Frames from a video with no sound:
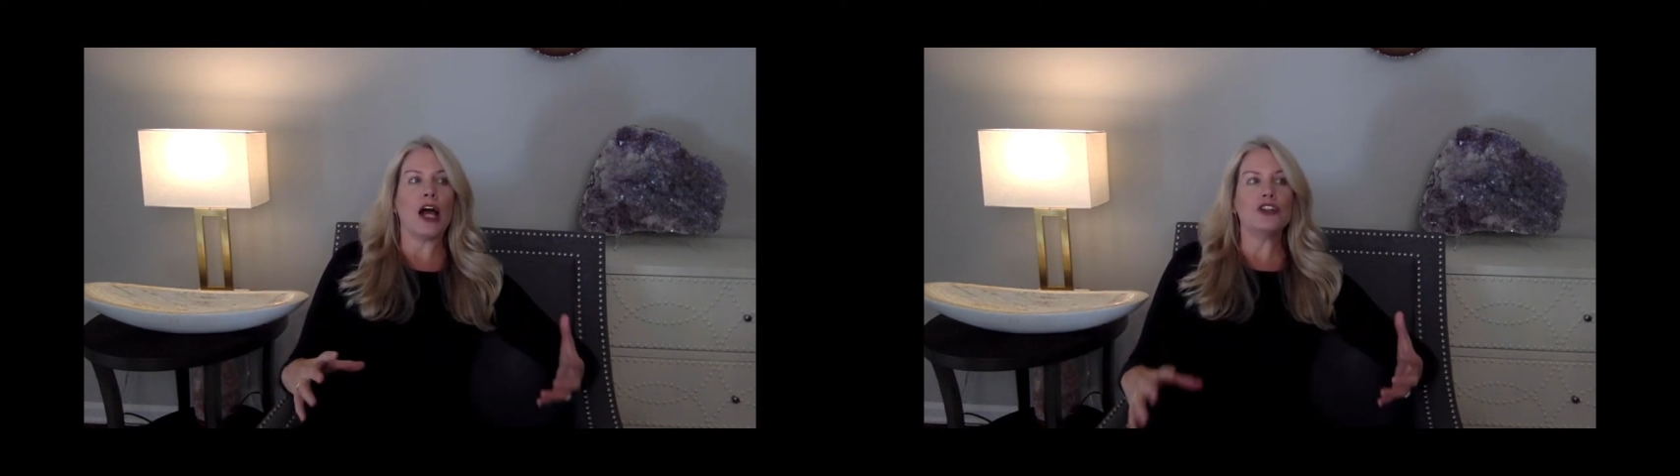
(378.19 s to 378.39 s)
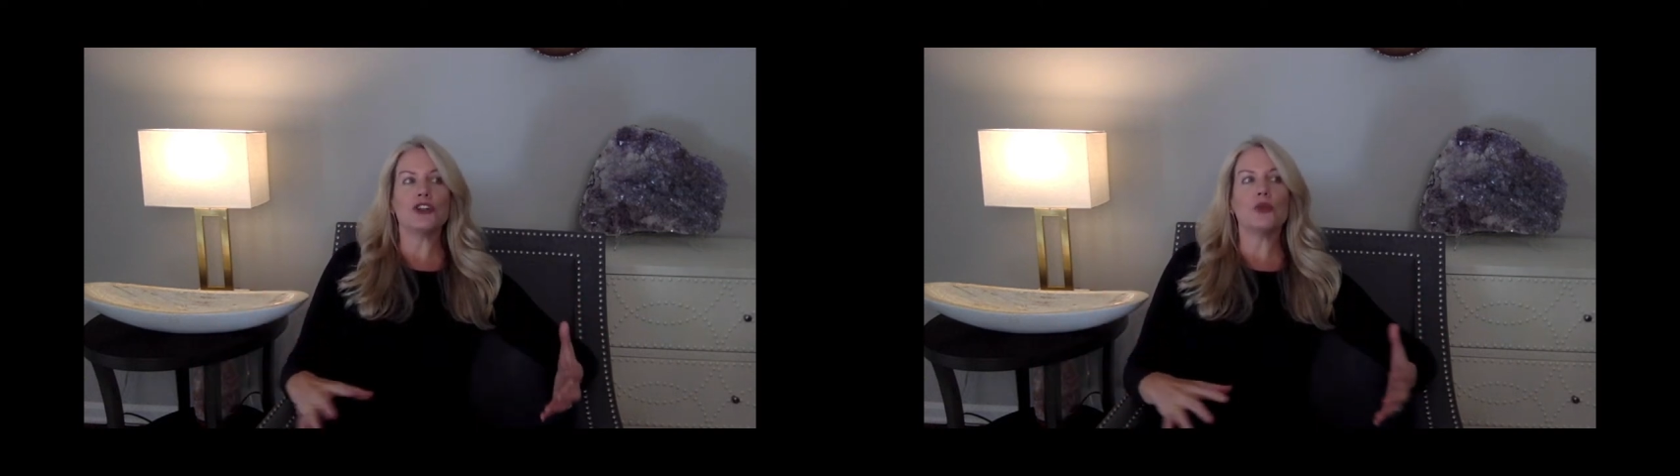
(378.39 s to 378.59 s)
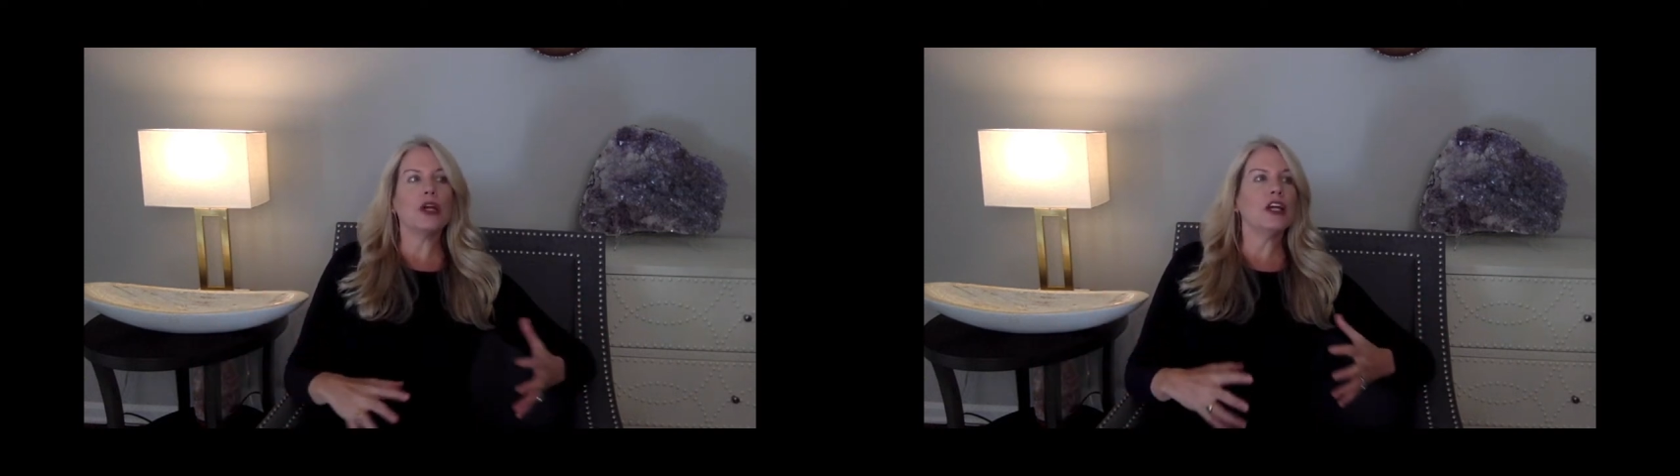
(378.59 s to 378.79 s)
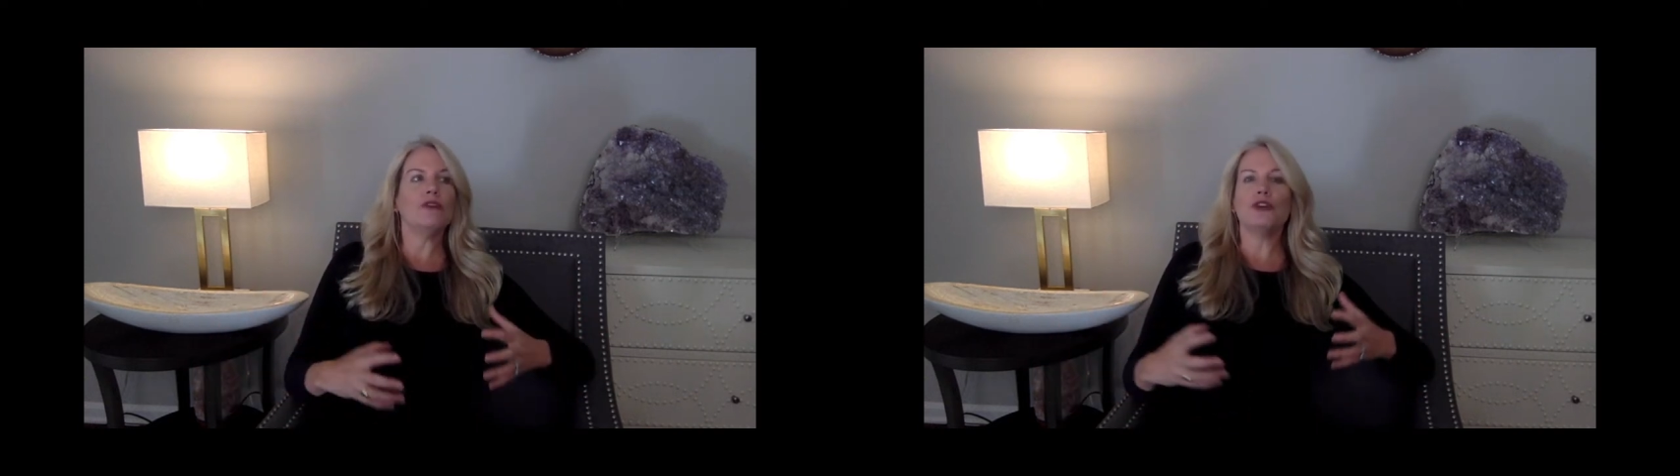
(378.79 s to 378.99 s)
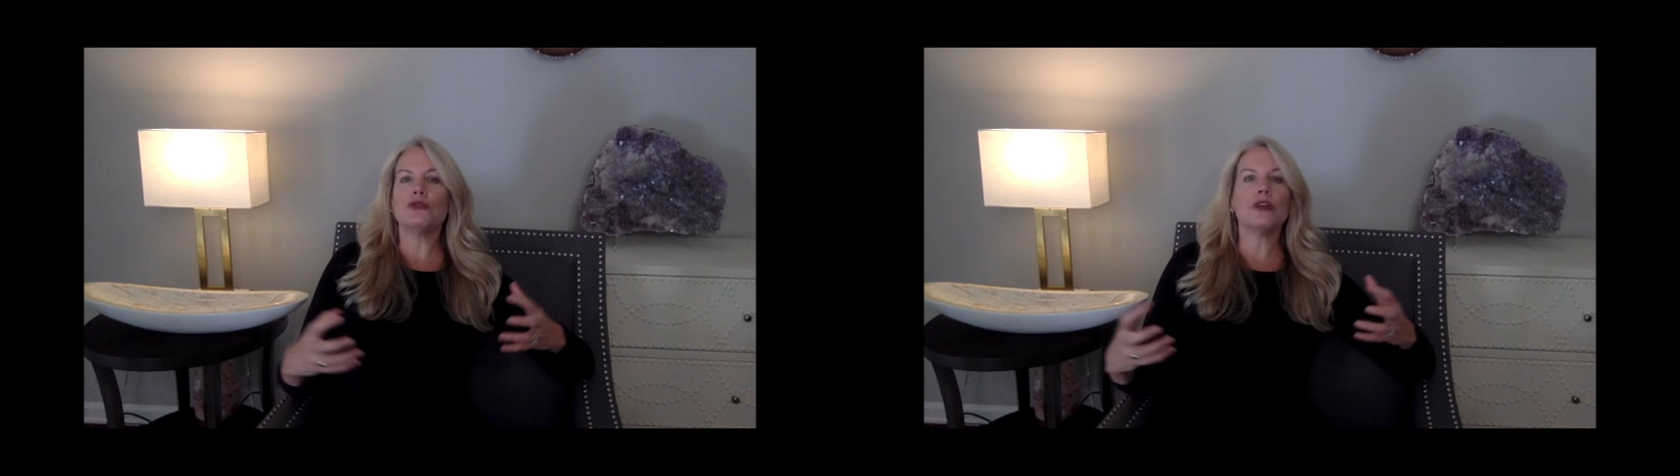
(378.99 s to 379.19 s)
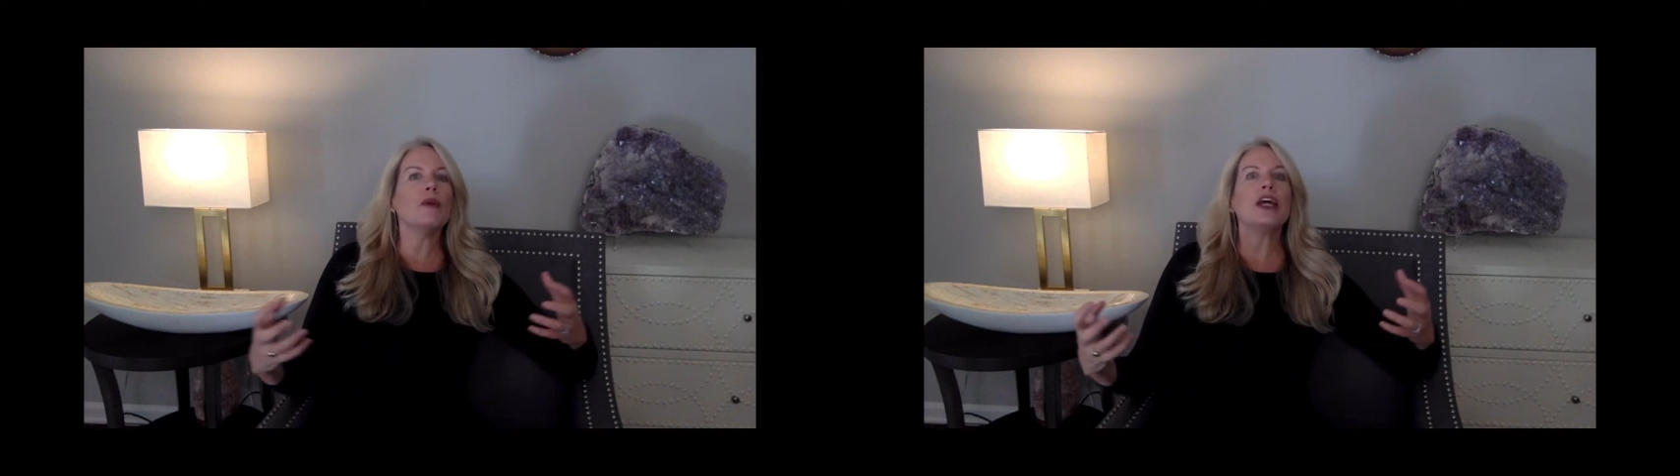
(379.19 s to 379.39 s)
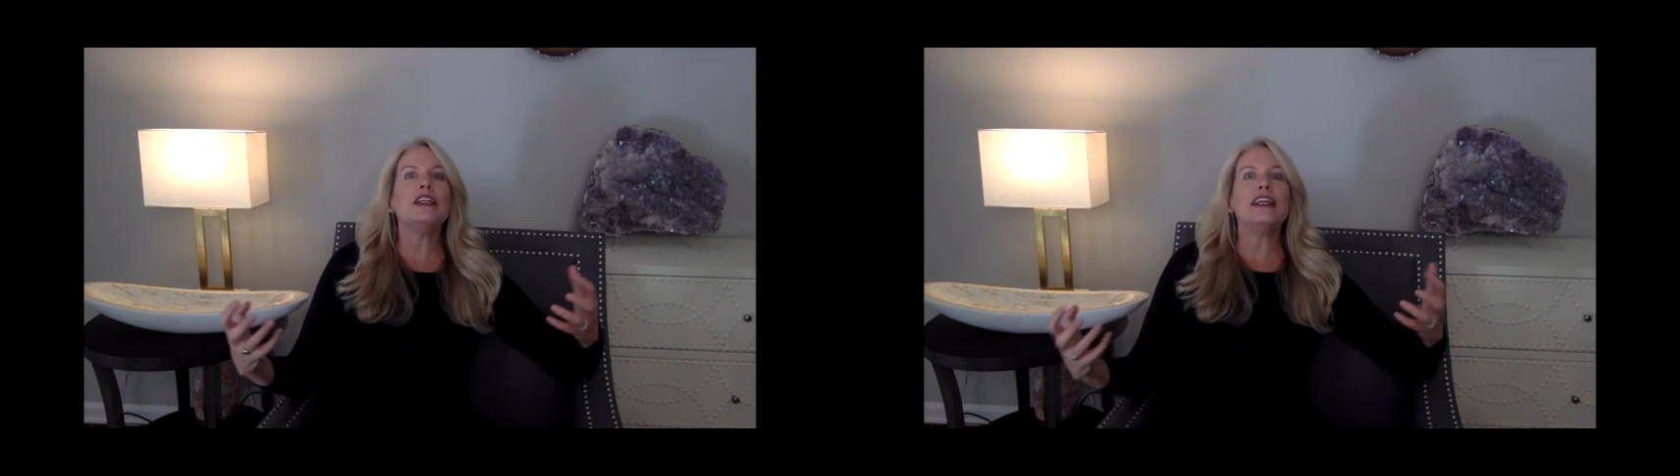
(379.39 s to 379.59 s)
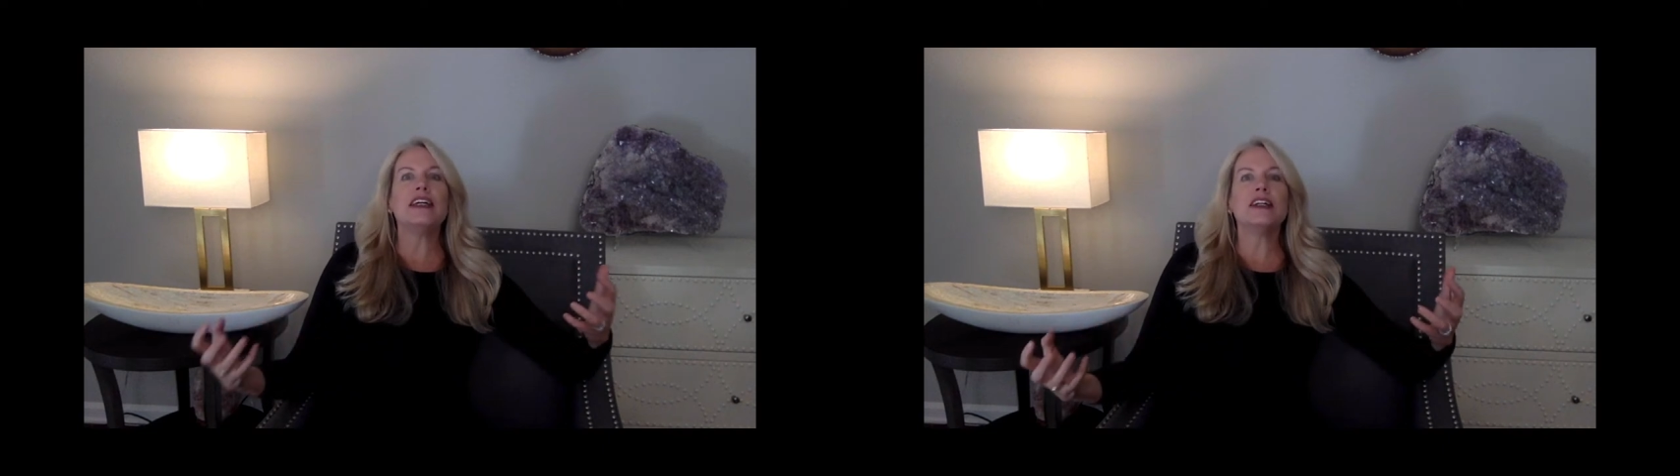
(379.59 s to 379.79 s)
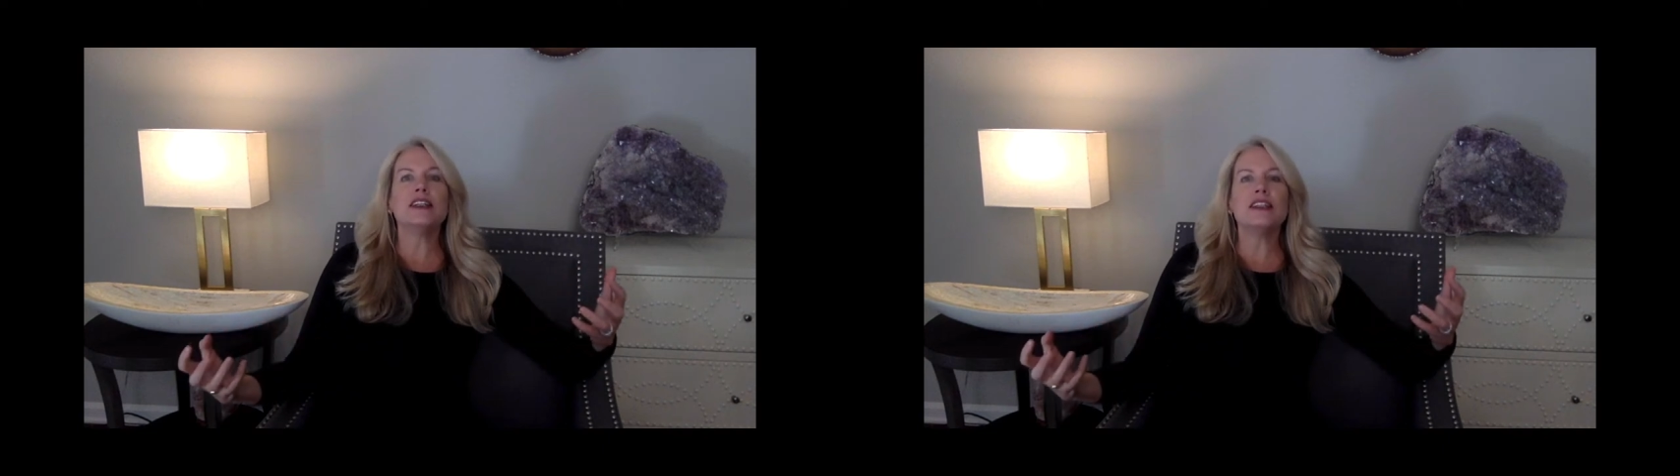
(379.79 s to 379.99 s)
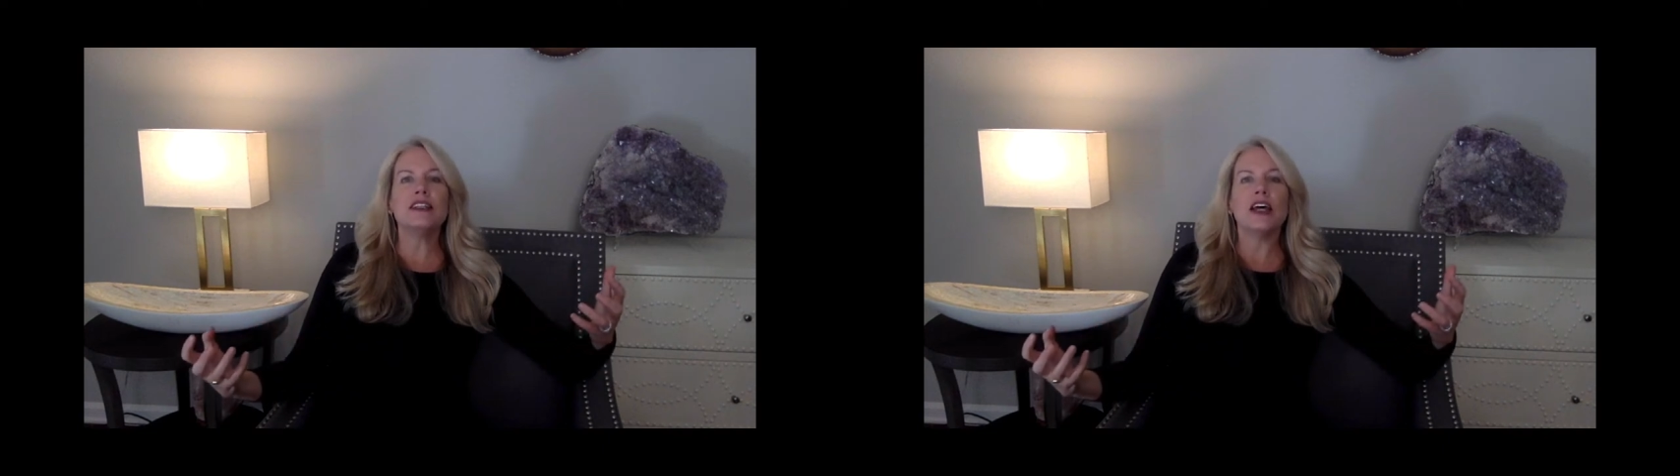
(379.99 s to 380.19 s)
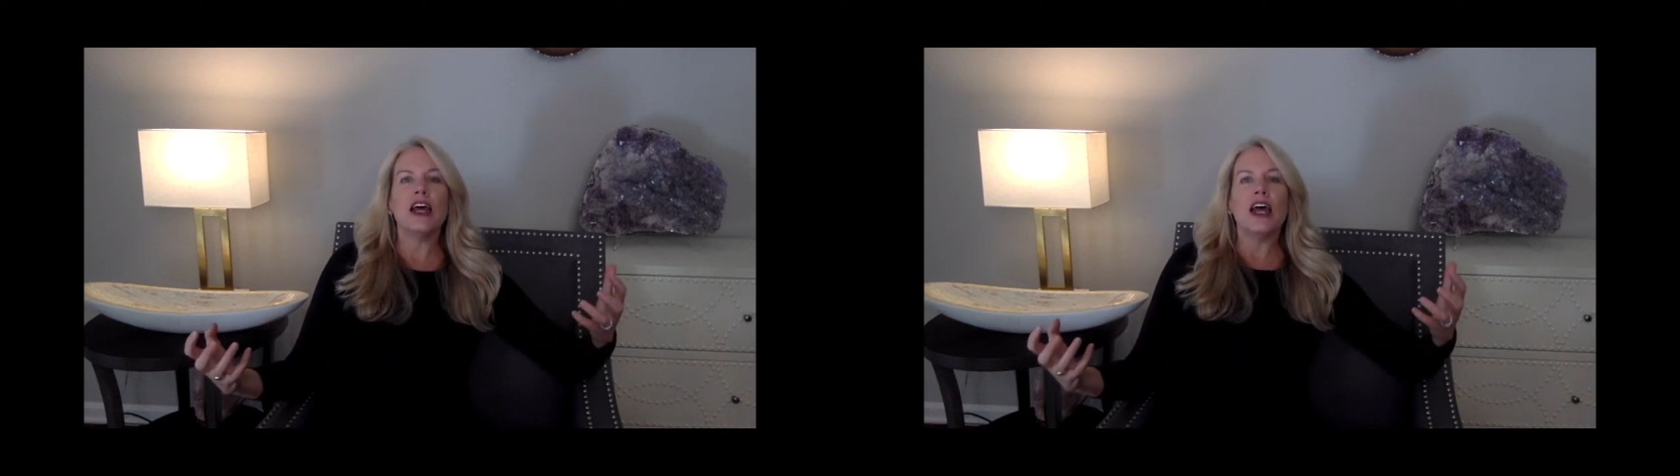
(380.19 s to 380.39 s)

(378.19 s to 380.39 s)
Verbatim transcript: I just want to give you some ideas